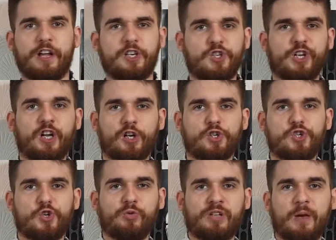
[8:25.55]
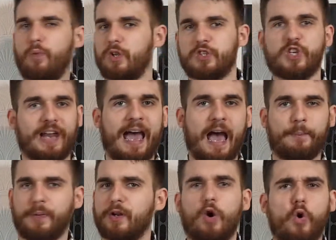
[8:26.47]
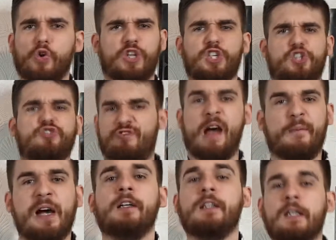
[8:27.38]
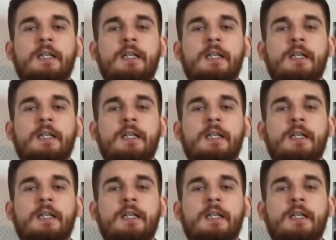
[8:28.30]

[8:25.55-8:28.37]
Is she gonna shoot him? What's gonna happen? Oh, the drama!